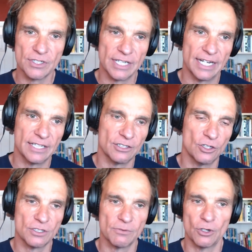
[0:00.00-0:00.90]
and
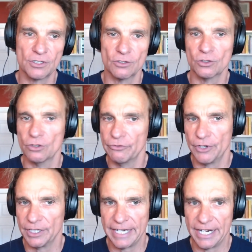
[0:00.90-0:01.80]
it's also not good for
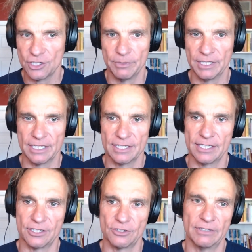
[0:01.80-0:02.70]
engagement as
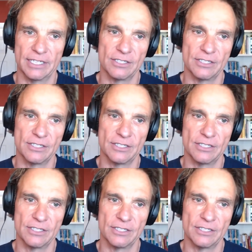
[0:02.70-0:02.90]
such, right?